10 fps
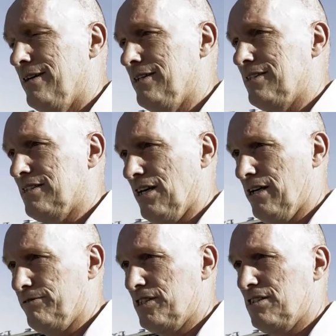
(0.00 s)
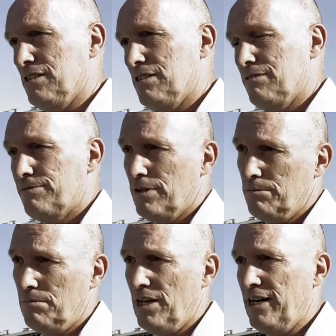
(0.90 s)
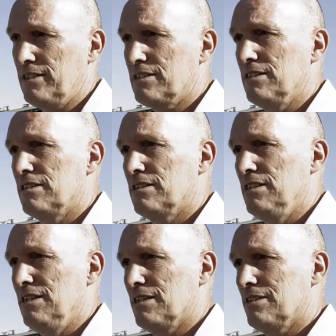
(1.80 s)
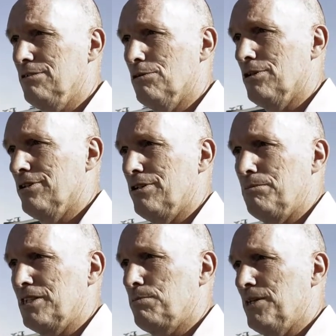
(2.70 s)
It is harvested from lines in the sea, as you all know much